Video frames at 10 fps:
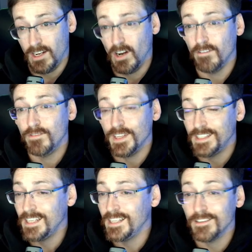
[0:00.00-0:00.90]
of the
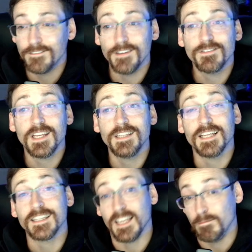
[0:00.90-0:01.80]
10 to 15
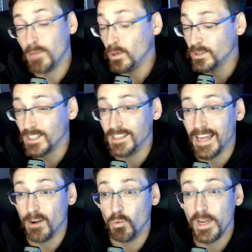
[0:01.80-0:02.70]
that they posted
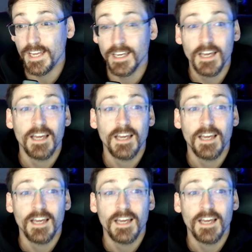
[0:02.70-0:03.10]
that week,